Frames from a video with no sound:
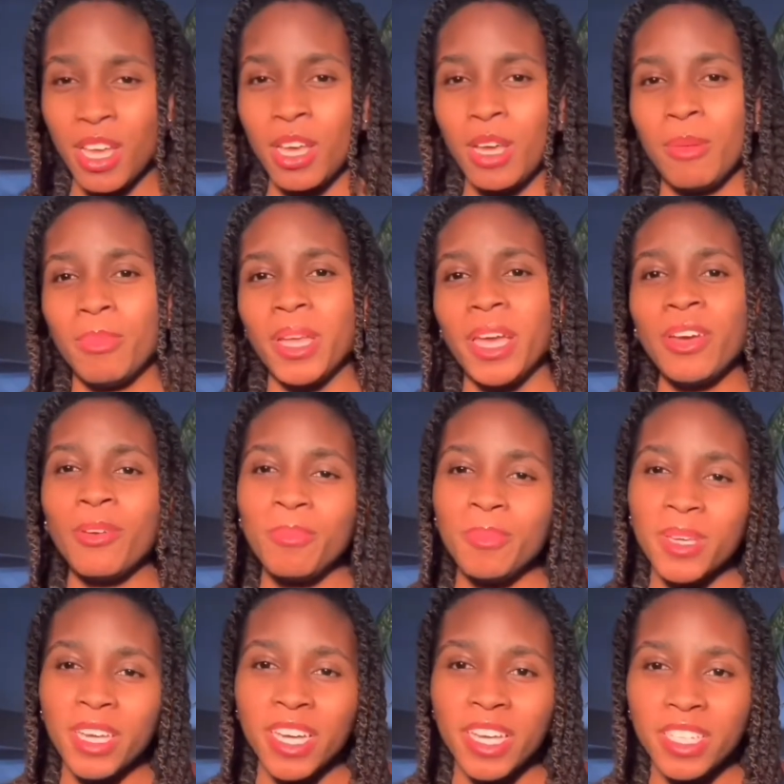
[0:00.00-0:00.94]
But I hope you
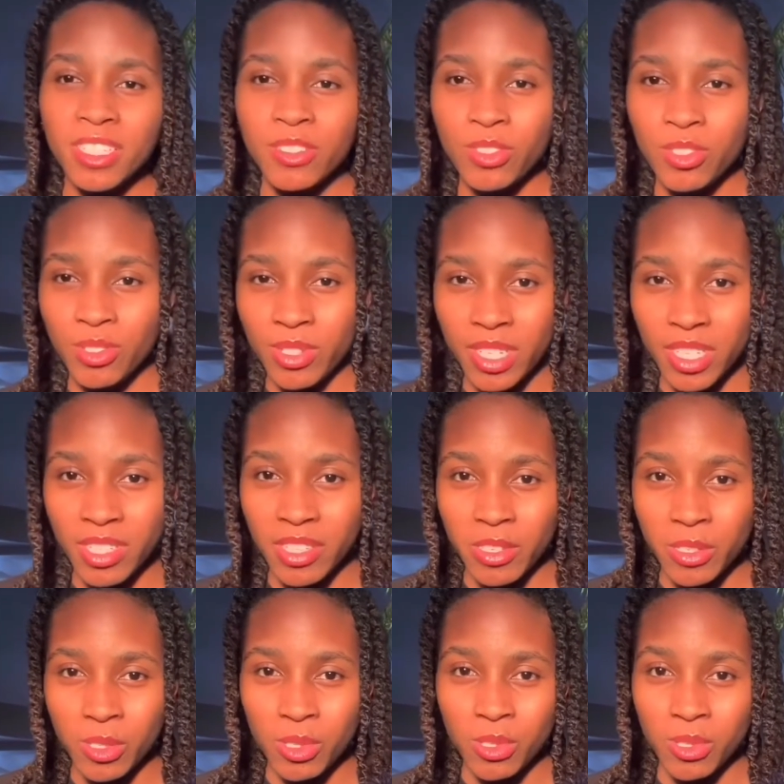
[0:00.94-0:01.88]
guys enjoyed this
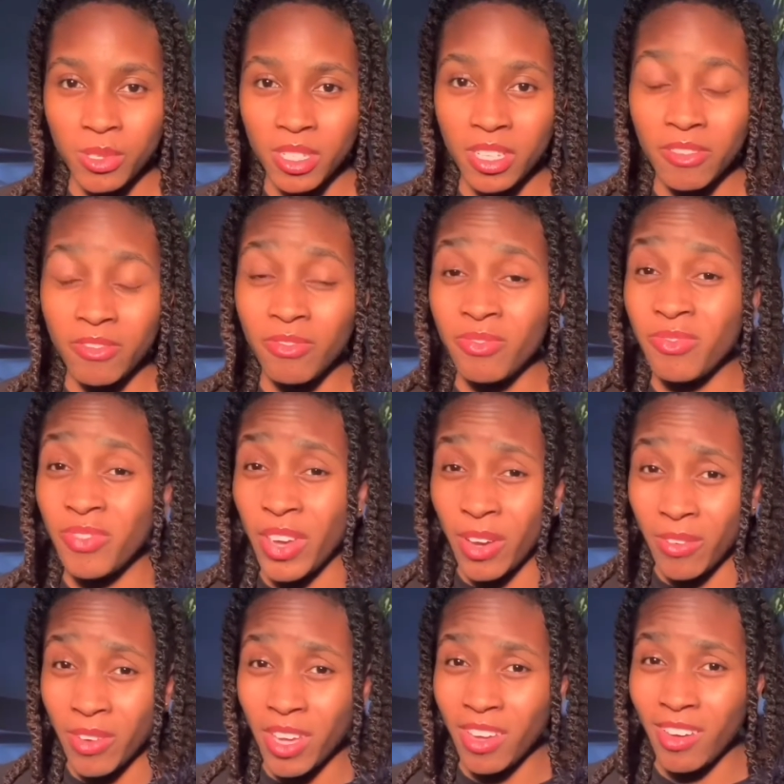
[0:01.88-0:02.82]
sort of
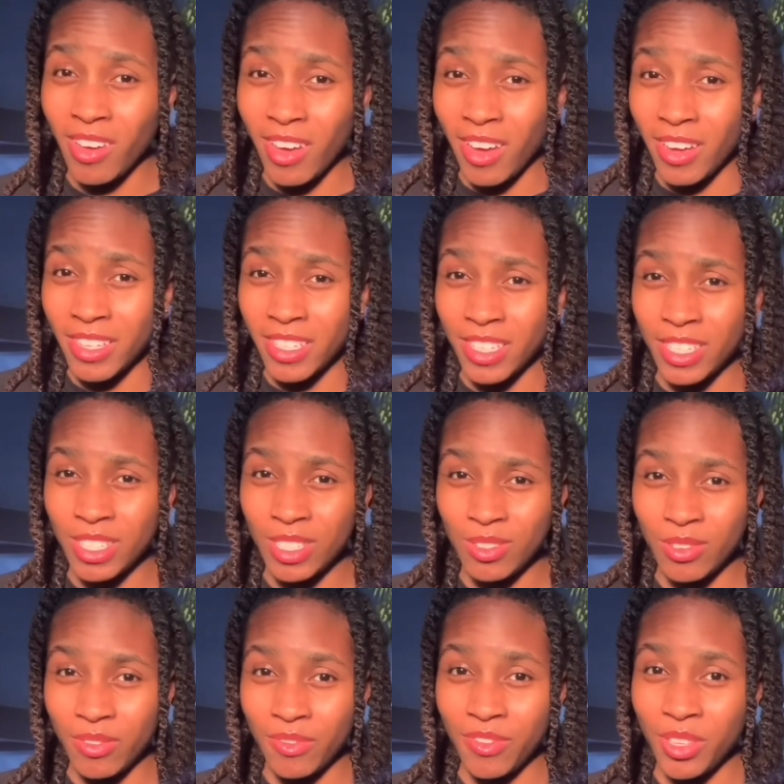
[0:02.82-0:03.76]
very honest
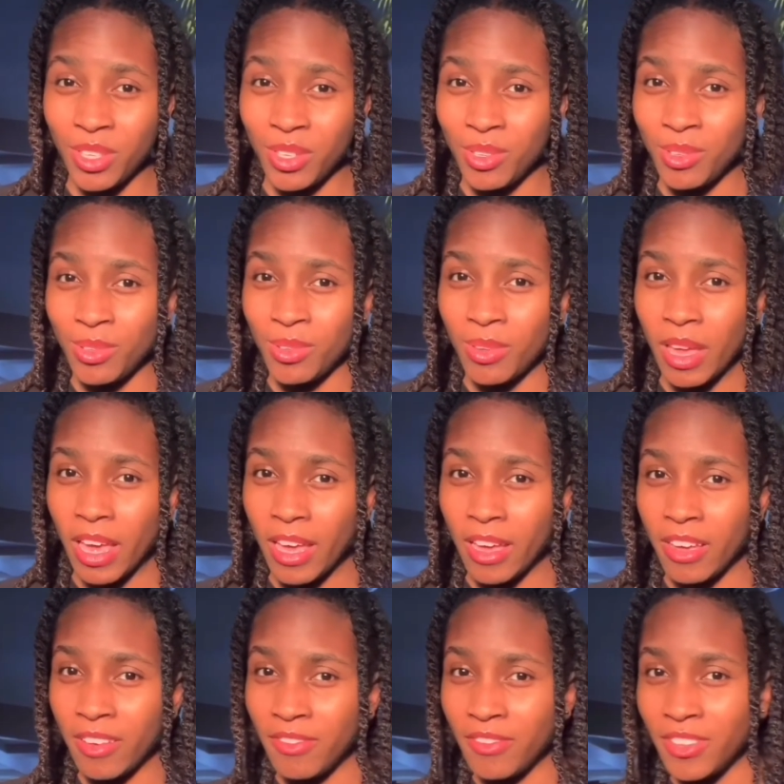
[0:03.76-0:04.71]
review
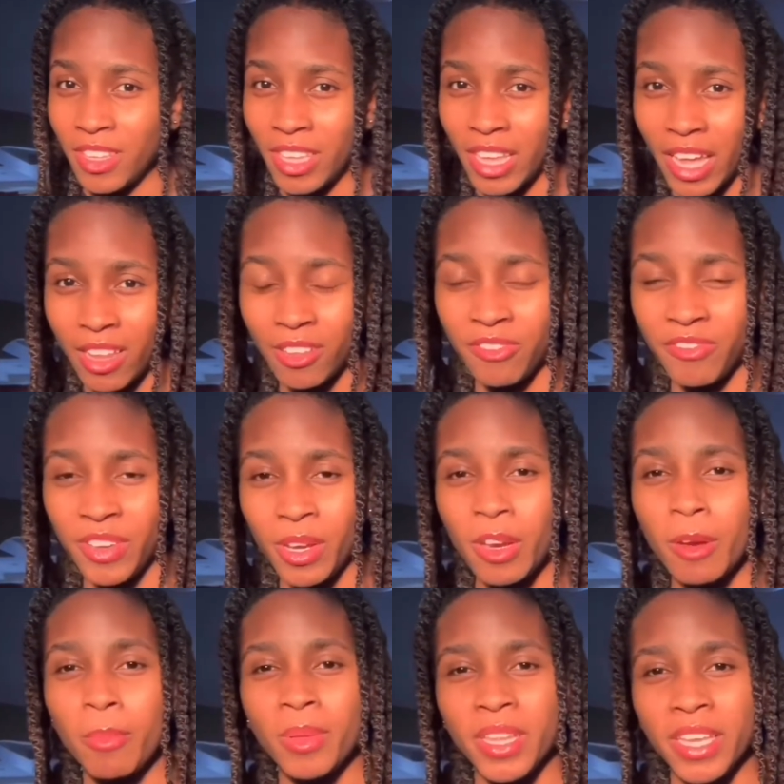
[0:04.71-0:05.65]
of an aloe vera
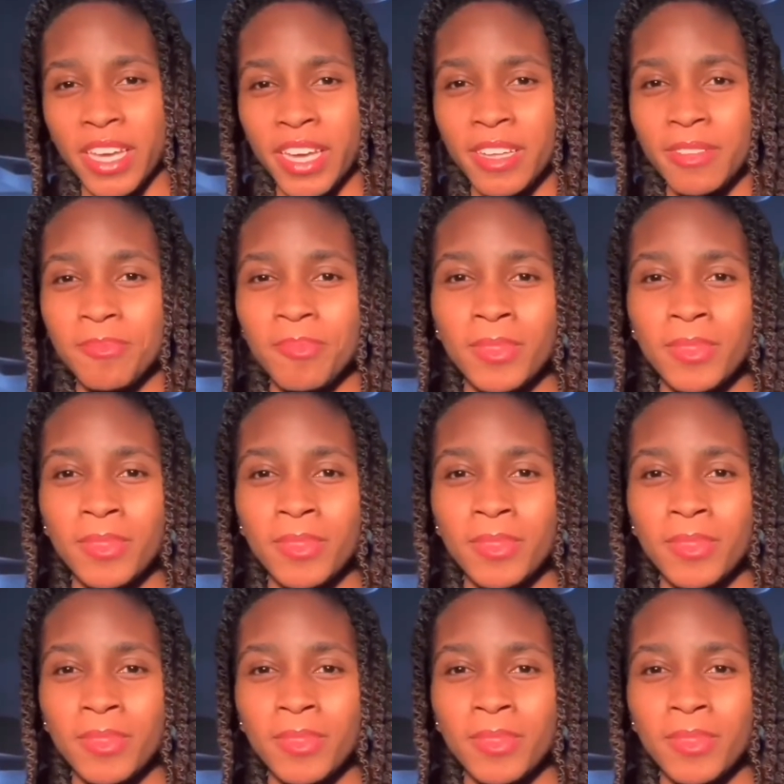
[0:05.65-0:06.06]
plant.